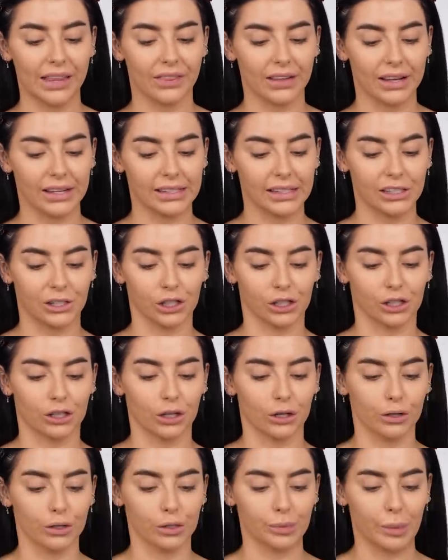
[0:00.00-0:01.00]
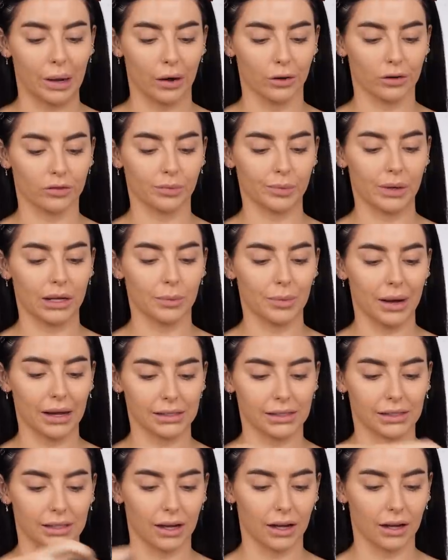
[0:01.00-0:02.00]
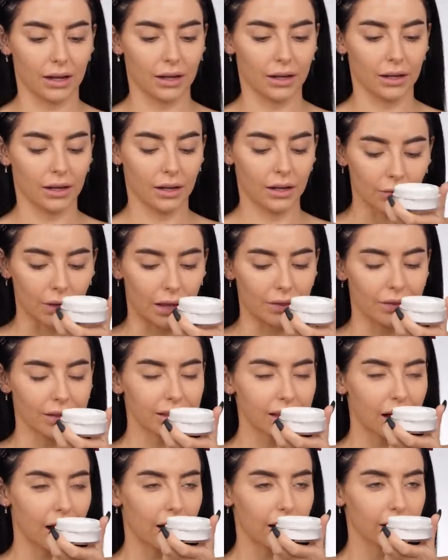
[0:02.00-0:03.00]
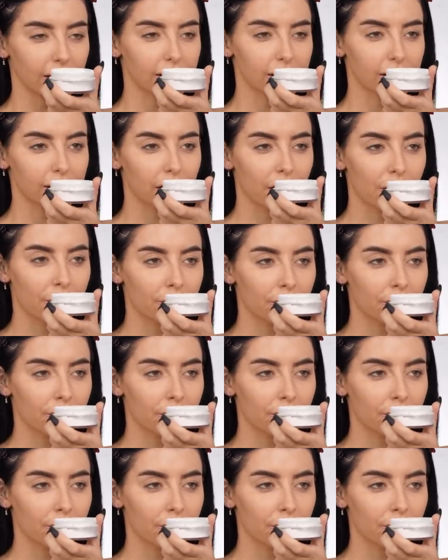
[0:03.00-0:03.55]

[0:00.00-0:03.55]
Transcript: This is just a loose powder from Illamasqua. And this has